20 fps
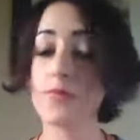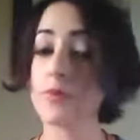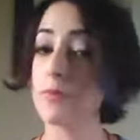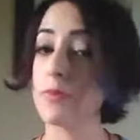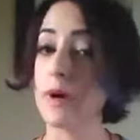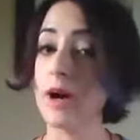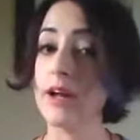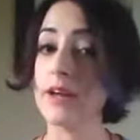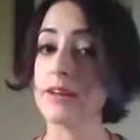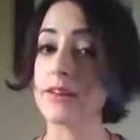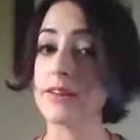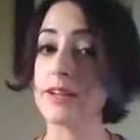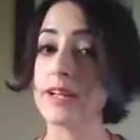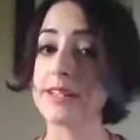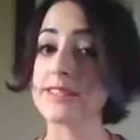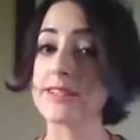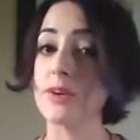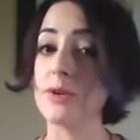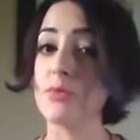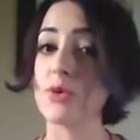But
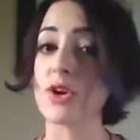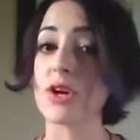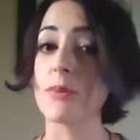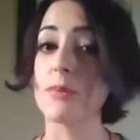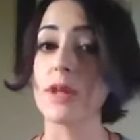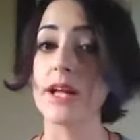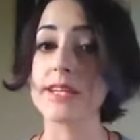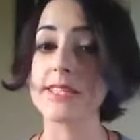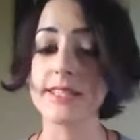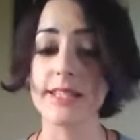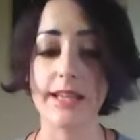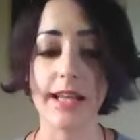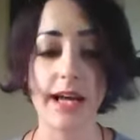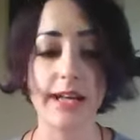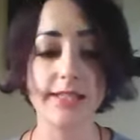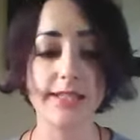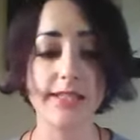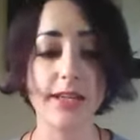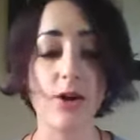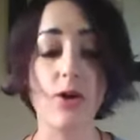it's a little more complex than
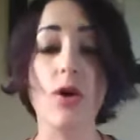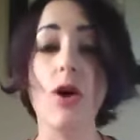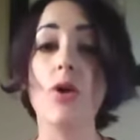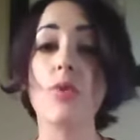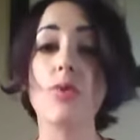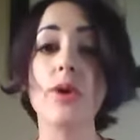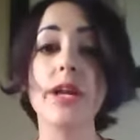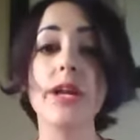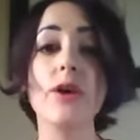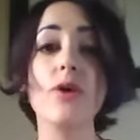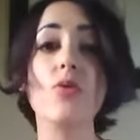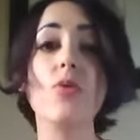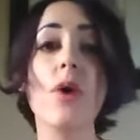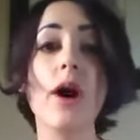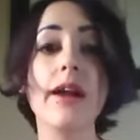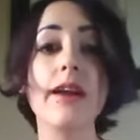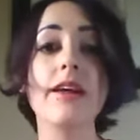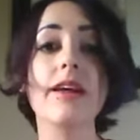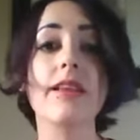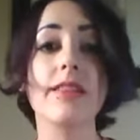that. So I'll read you
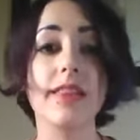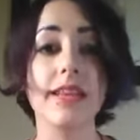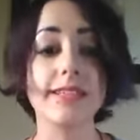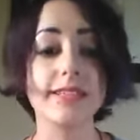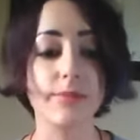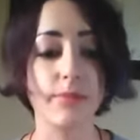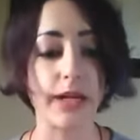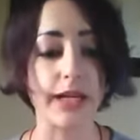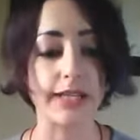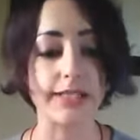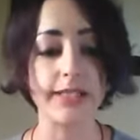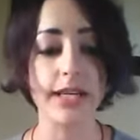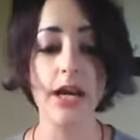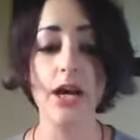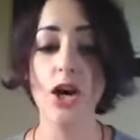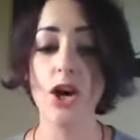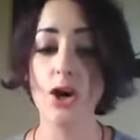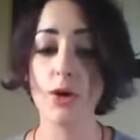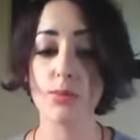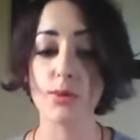what this means.
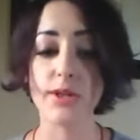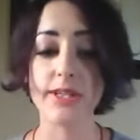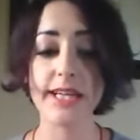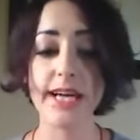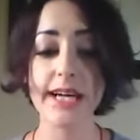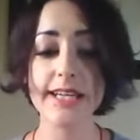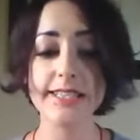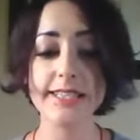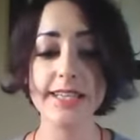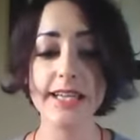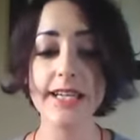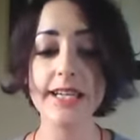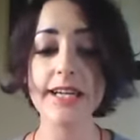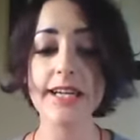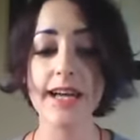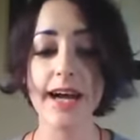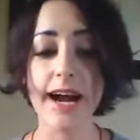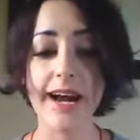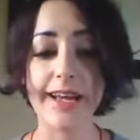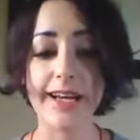Protection,
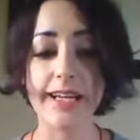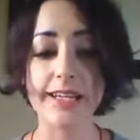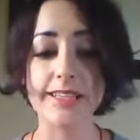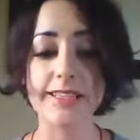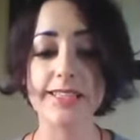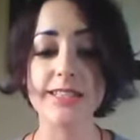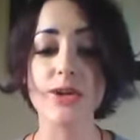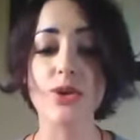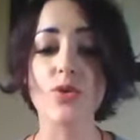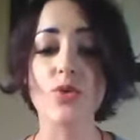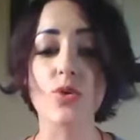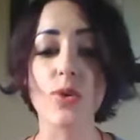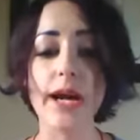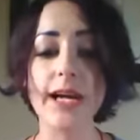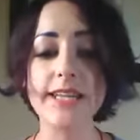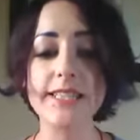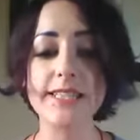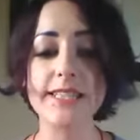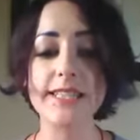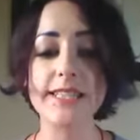guidance,
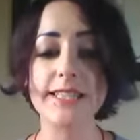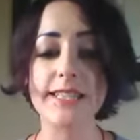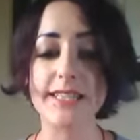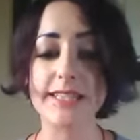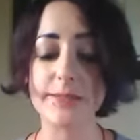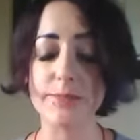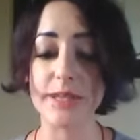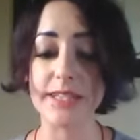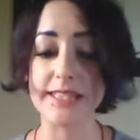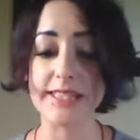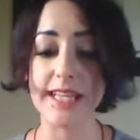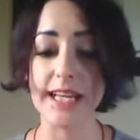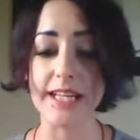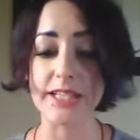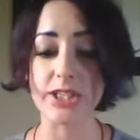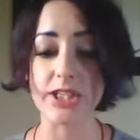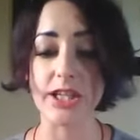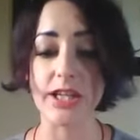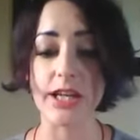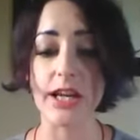grace,
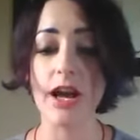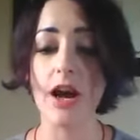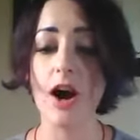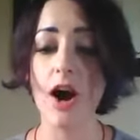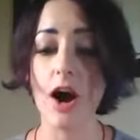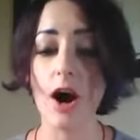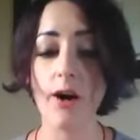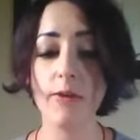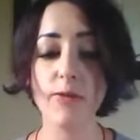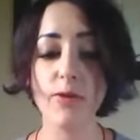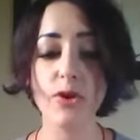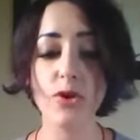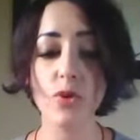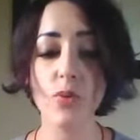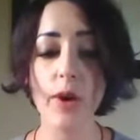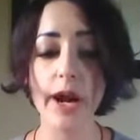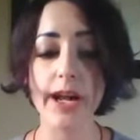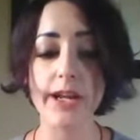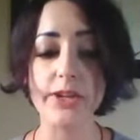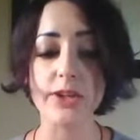dispensation, offered a
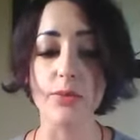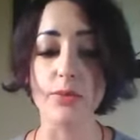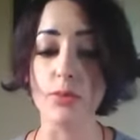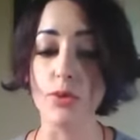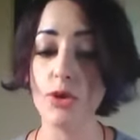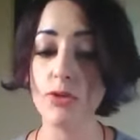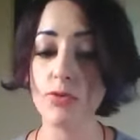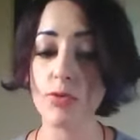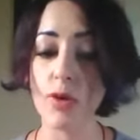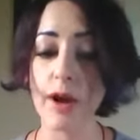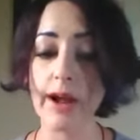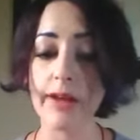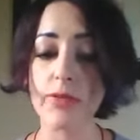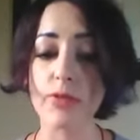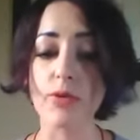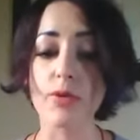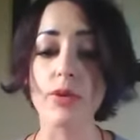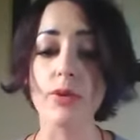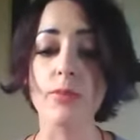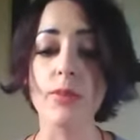way to move right
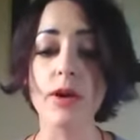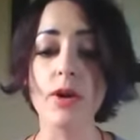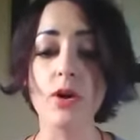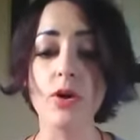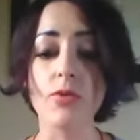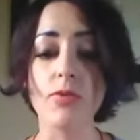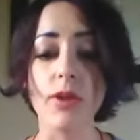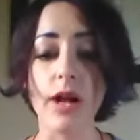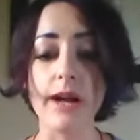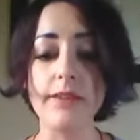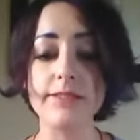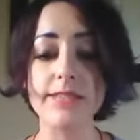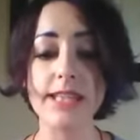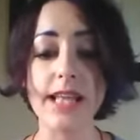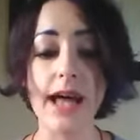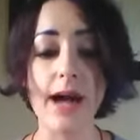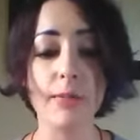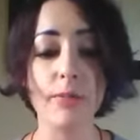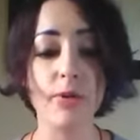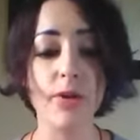through the middle of life's
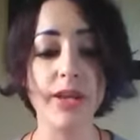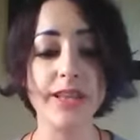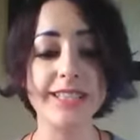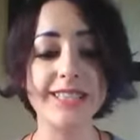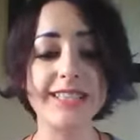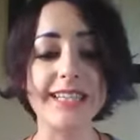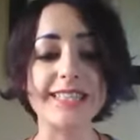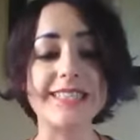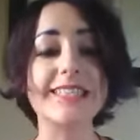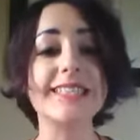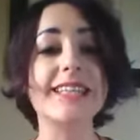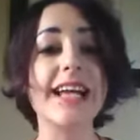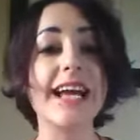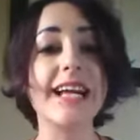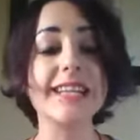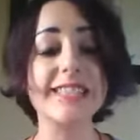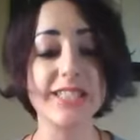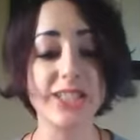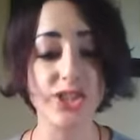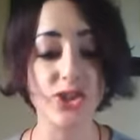labyrinths and
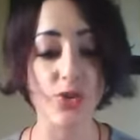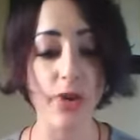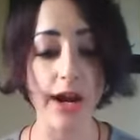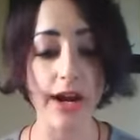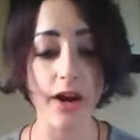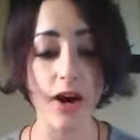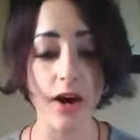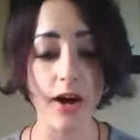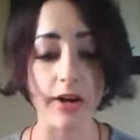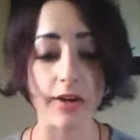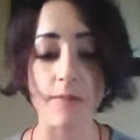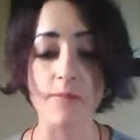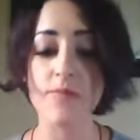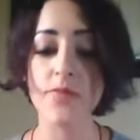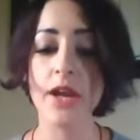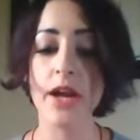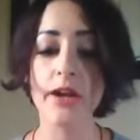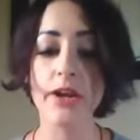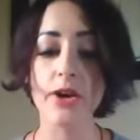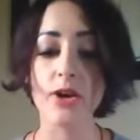stay straight on.
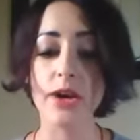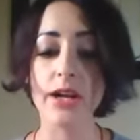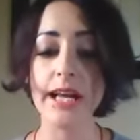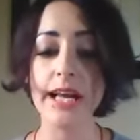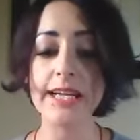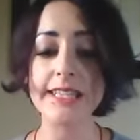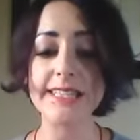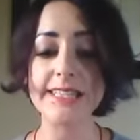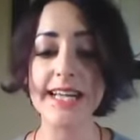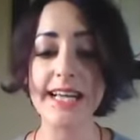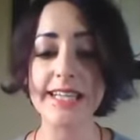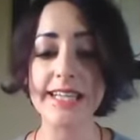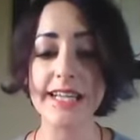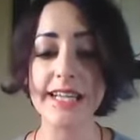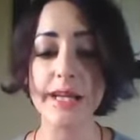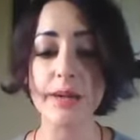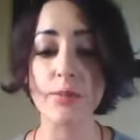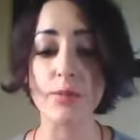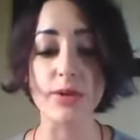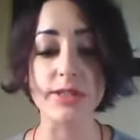Your innate
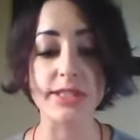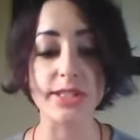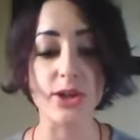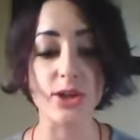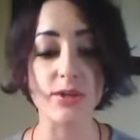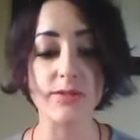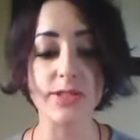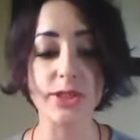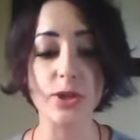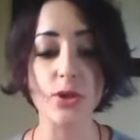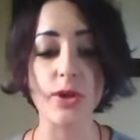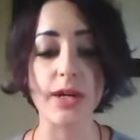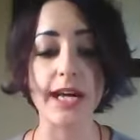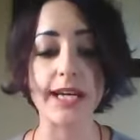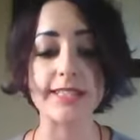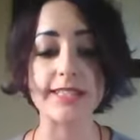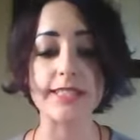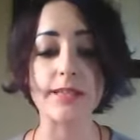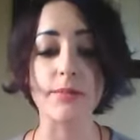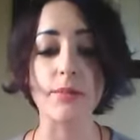sanctity preserves you
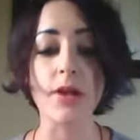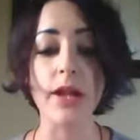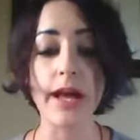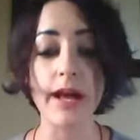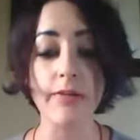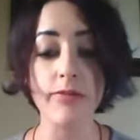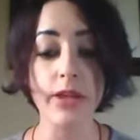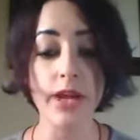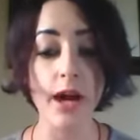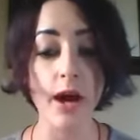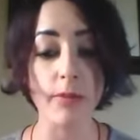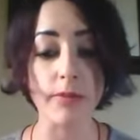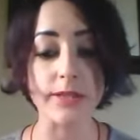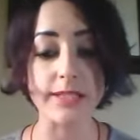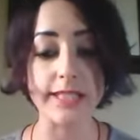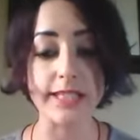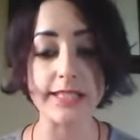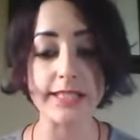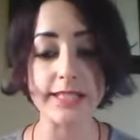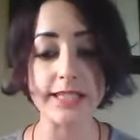against the play of the
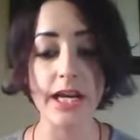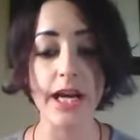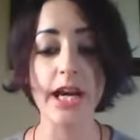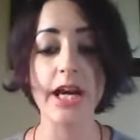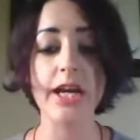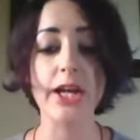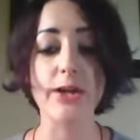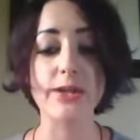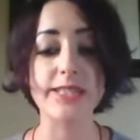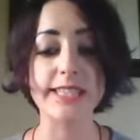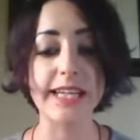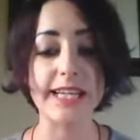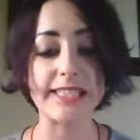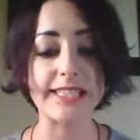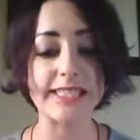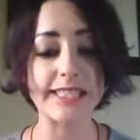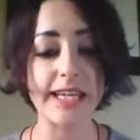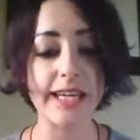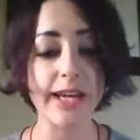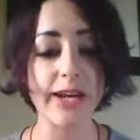opposites. You stay
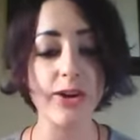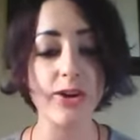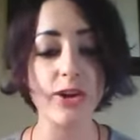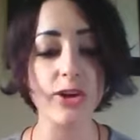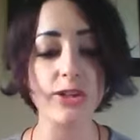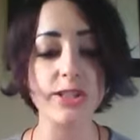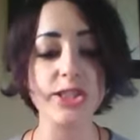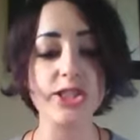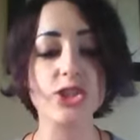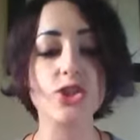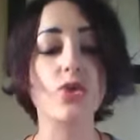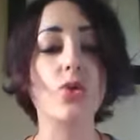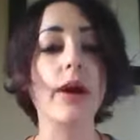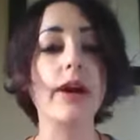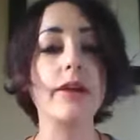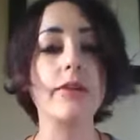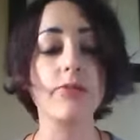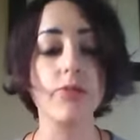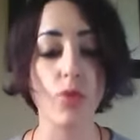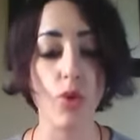singular,
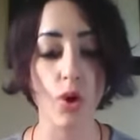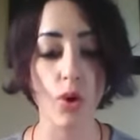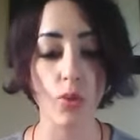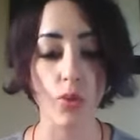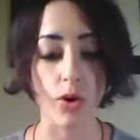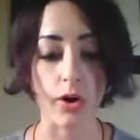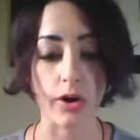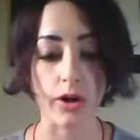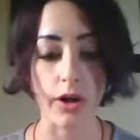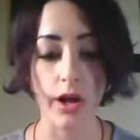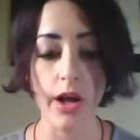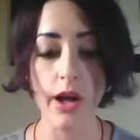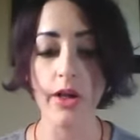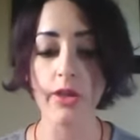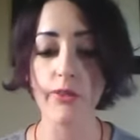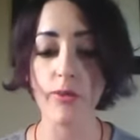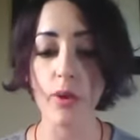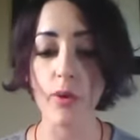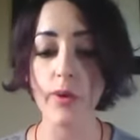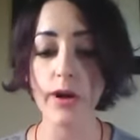straightforward.
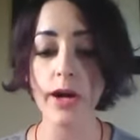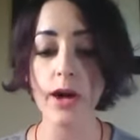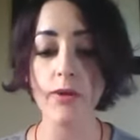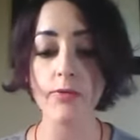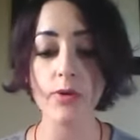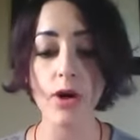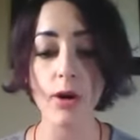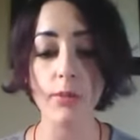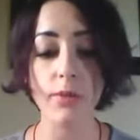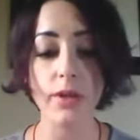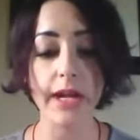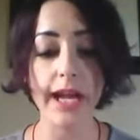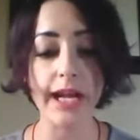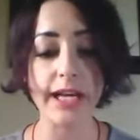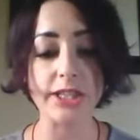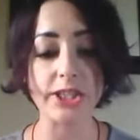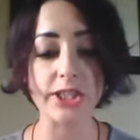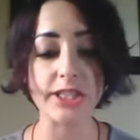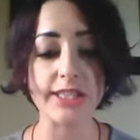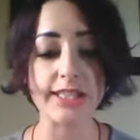Throwing off
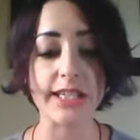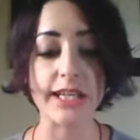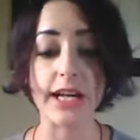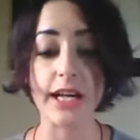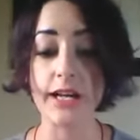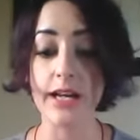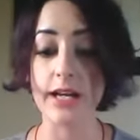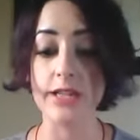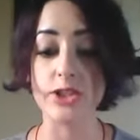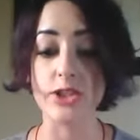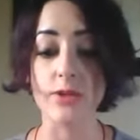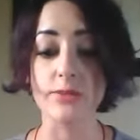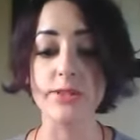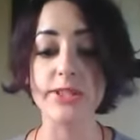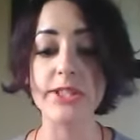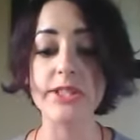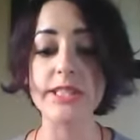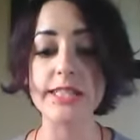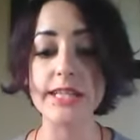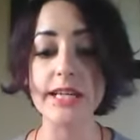complications and conundrums,
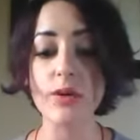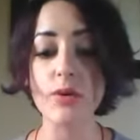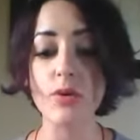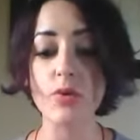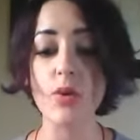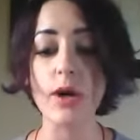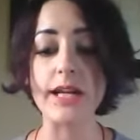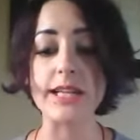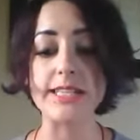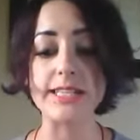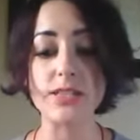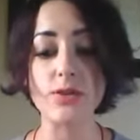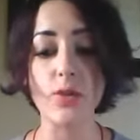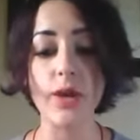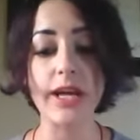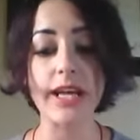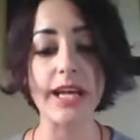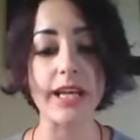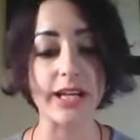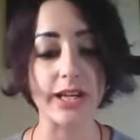you stick with what is
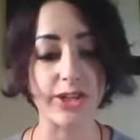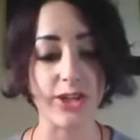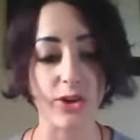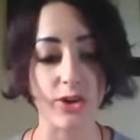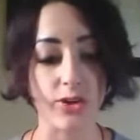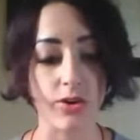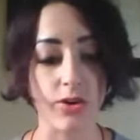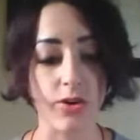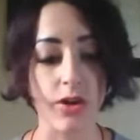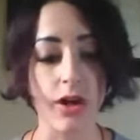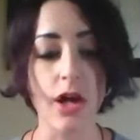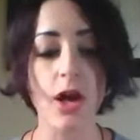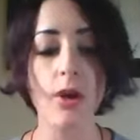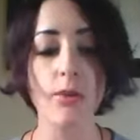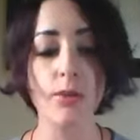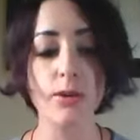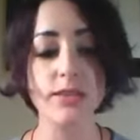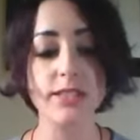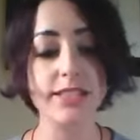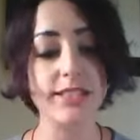sweet and eternal.
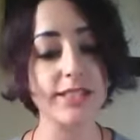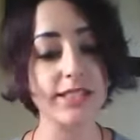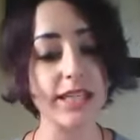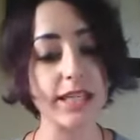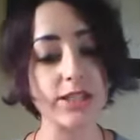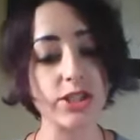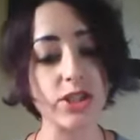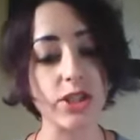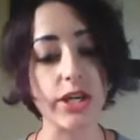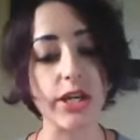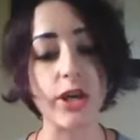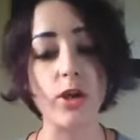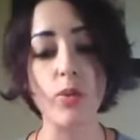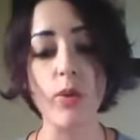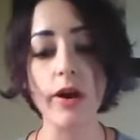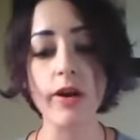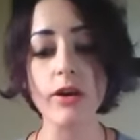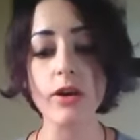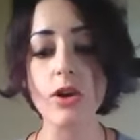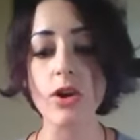Most essentially, you
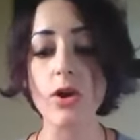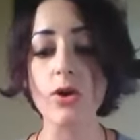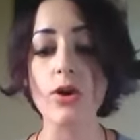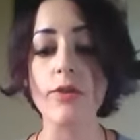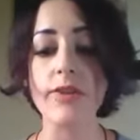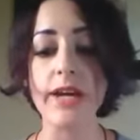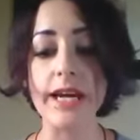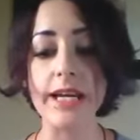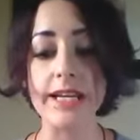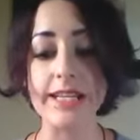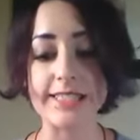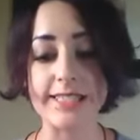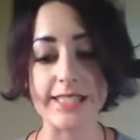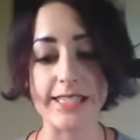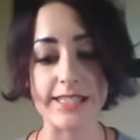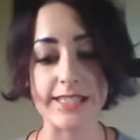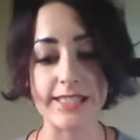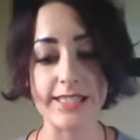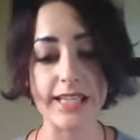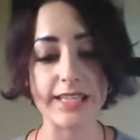wear a cloak of
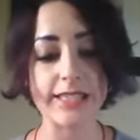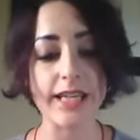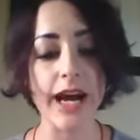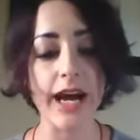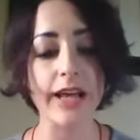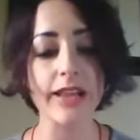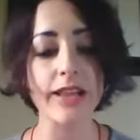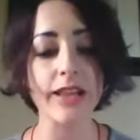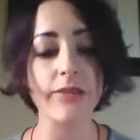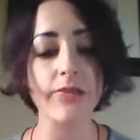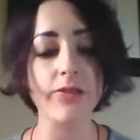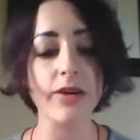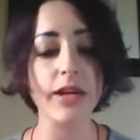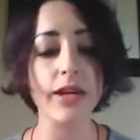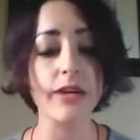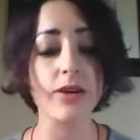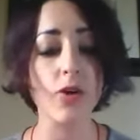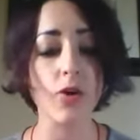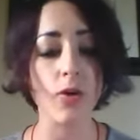innocence, a tightly fitted